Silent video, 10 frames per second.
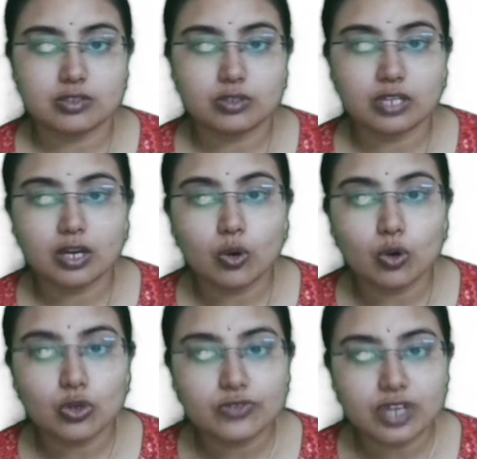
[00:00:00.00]
So there are a
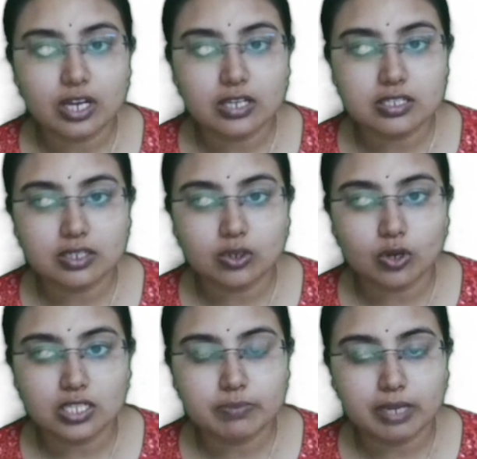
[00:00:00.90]
lot of drugs that
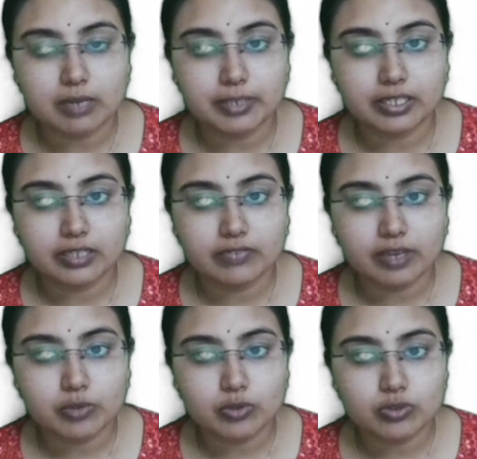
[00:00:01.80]
cause pulmonary
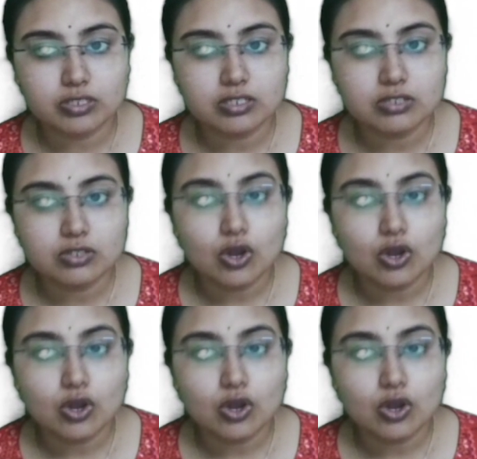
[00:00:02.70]
fibrosis.